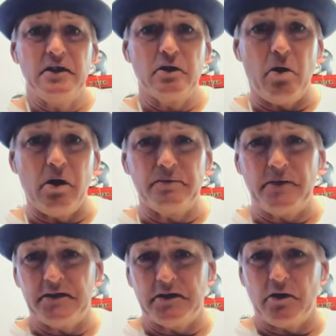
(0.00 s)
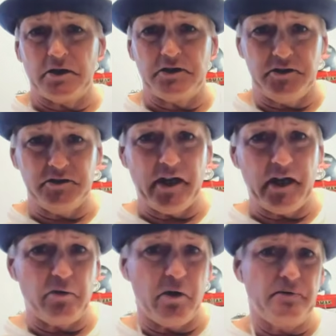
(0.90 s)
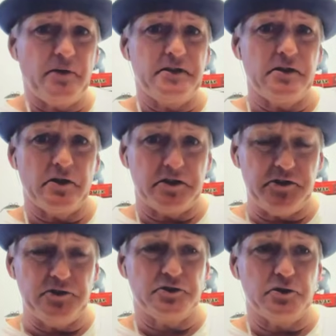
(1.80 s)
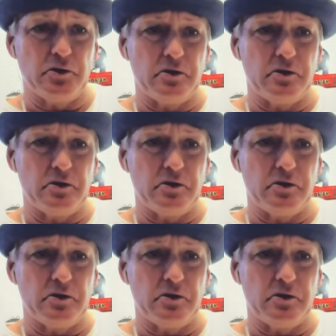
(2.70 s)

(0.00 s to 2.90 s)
qualified to go to Q school.